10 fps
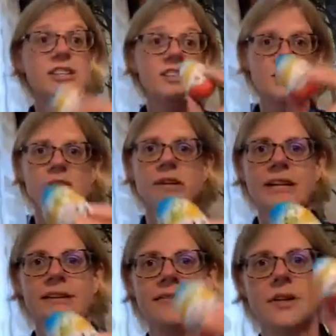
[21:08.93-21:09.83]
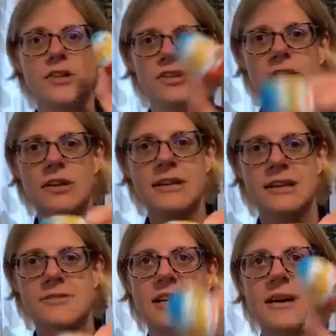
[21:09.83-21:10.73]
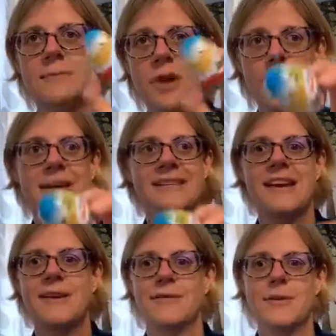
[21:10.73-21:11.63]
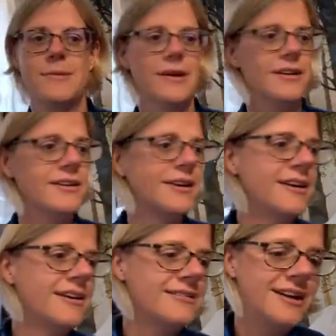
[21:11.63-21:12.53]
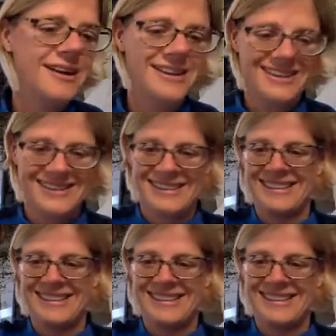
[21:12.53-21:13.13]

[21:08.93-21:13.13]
Just the toy, not the chocolate, Nazreen. I'm not being taken for a mug. Right.